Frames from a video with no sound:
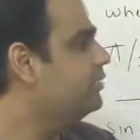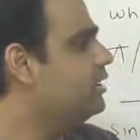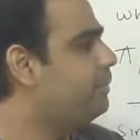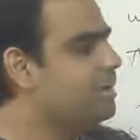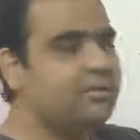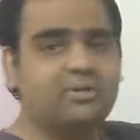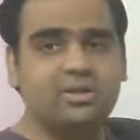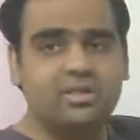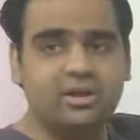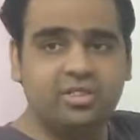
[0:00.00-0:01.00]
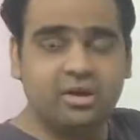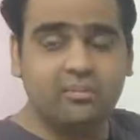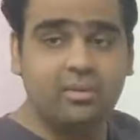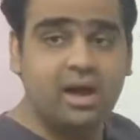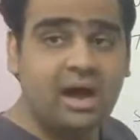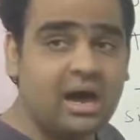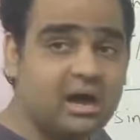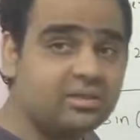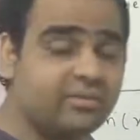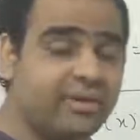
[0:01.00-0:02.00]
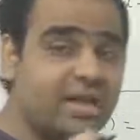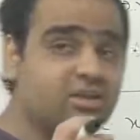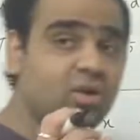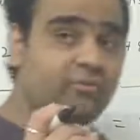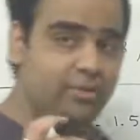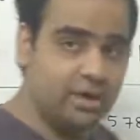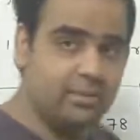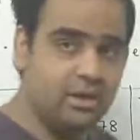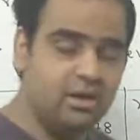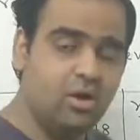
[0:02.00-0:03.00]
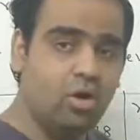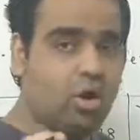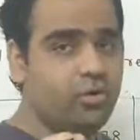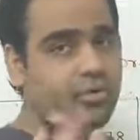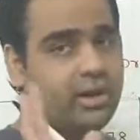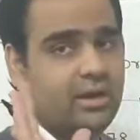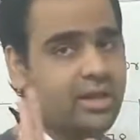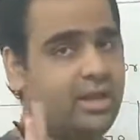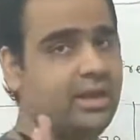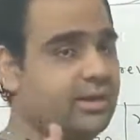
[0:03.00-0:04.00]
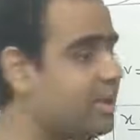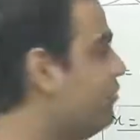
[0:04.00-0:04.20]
The previous and sum are the value of double, or you can take it as